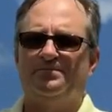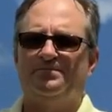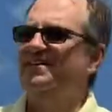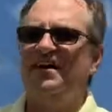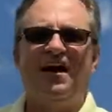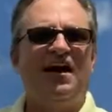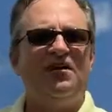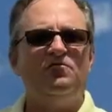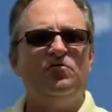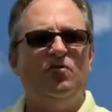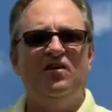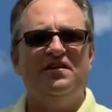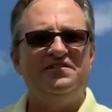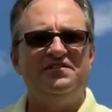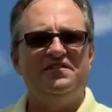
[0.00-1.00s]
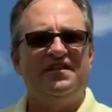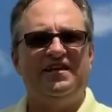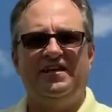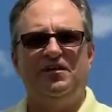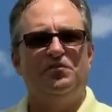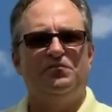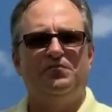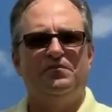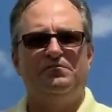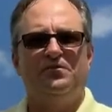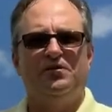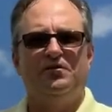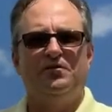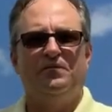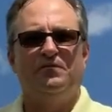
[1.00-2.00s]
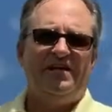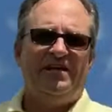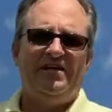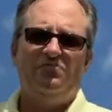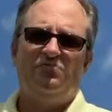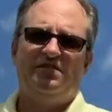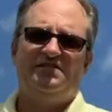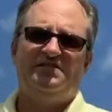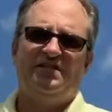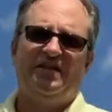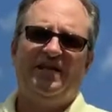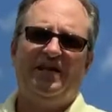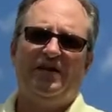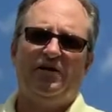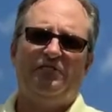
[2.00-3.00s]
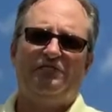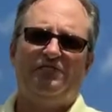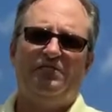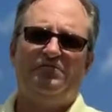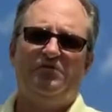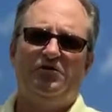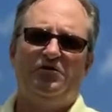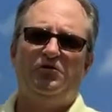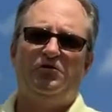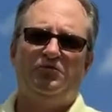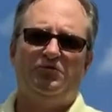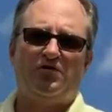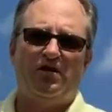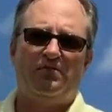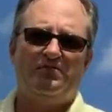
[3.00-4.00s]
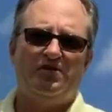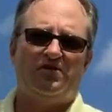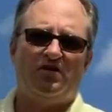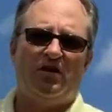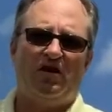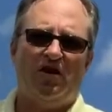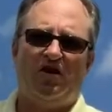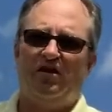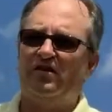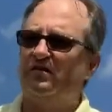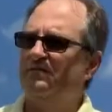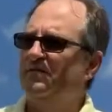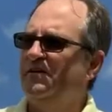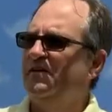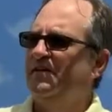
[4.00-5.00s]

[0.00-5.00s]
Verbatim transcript: God wants to hear from you. He wants to hear from you from your heart.